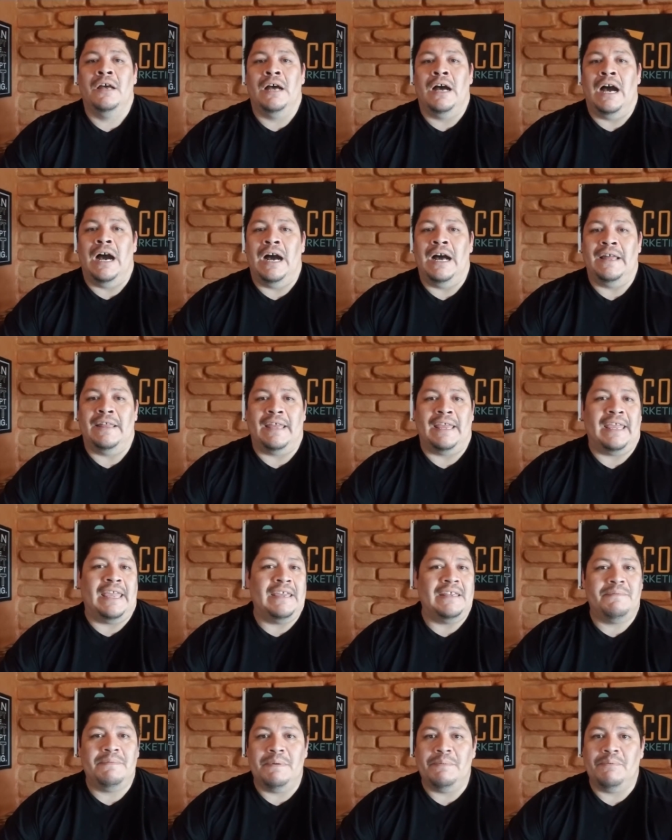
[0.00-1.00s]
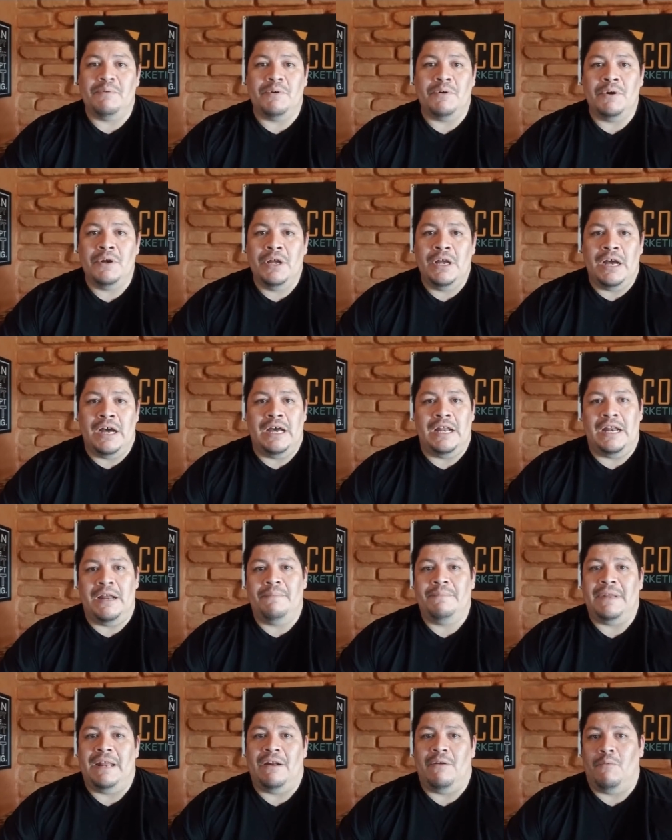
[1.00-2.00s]
that gives people an
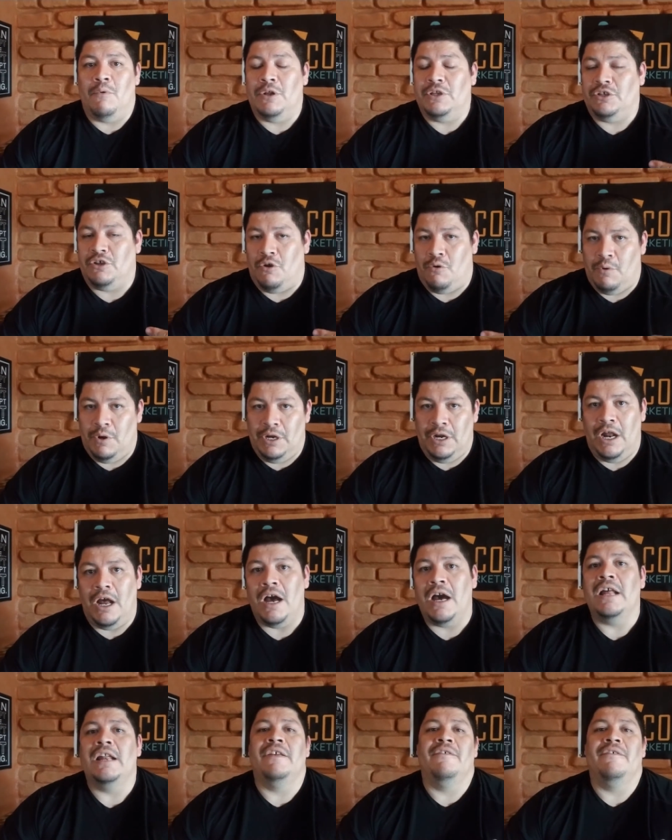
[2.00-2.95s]
update of what's going on,